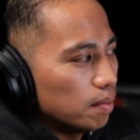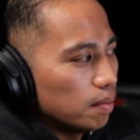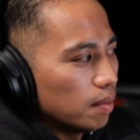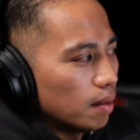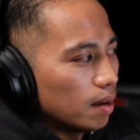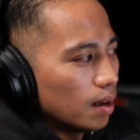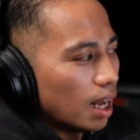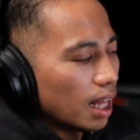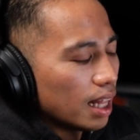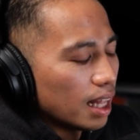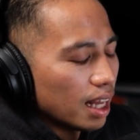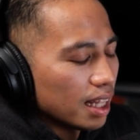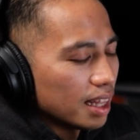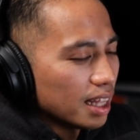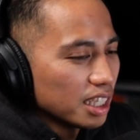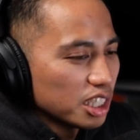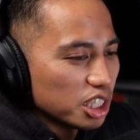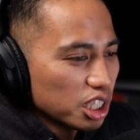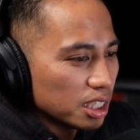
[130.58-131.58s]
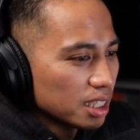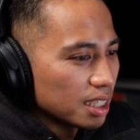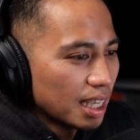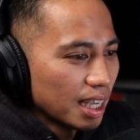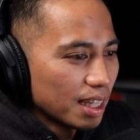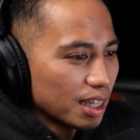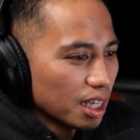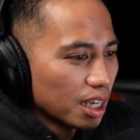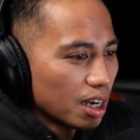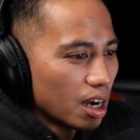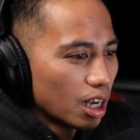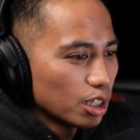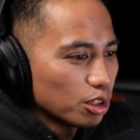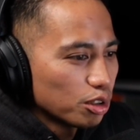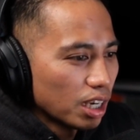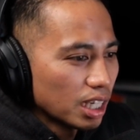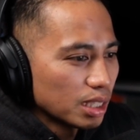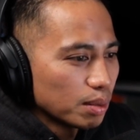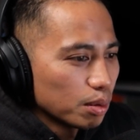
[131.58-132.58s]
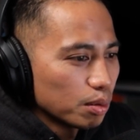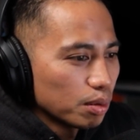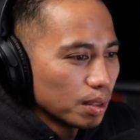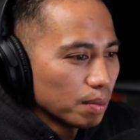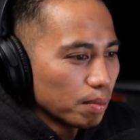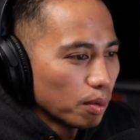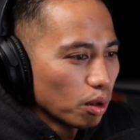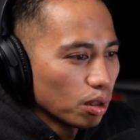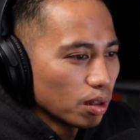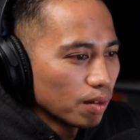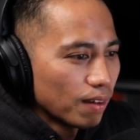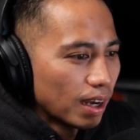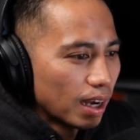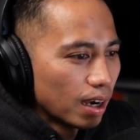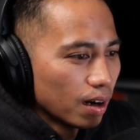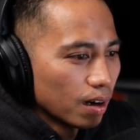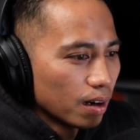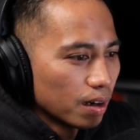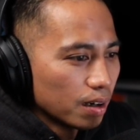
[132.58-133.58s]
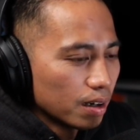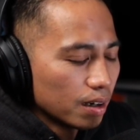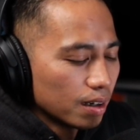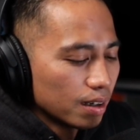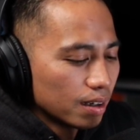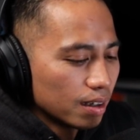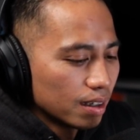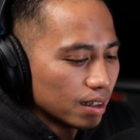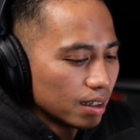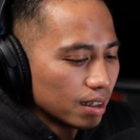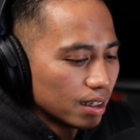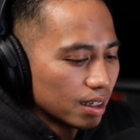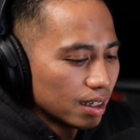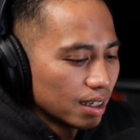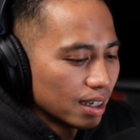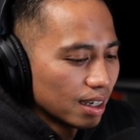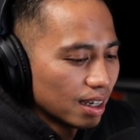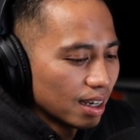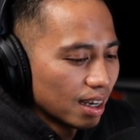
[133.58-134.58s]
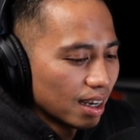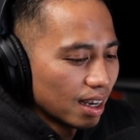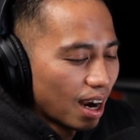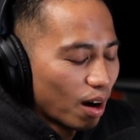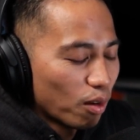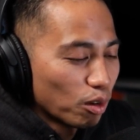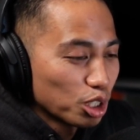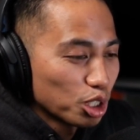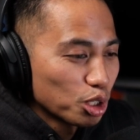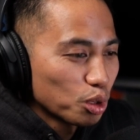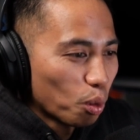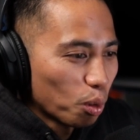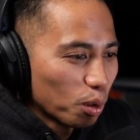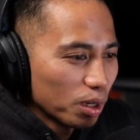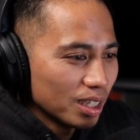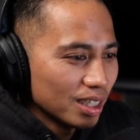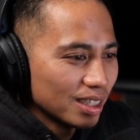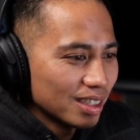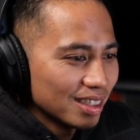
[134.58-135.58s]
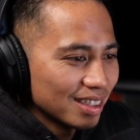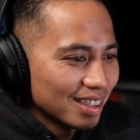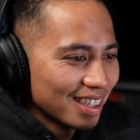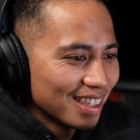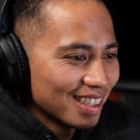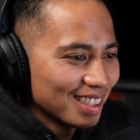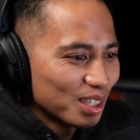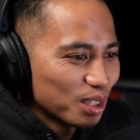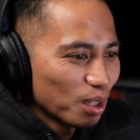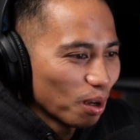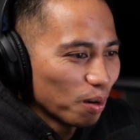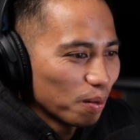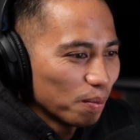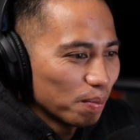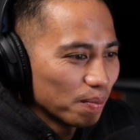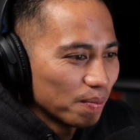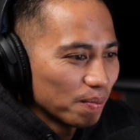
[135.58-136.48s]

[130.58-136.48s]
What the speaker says: I think just again the contrast between both of our stories is dope.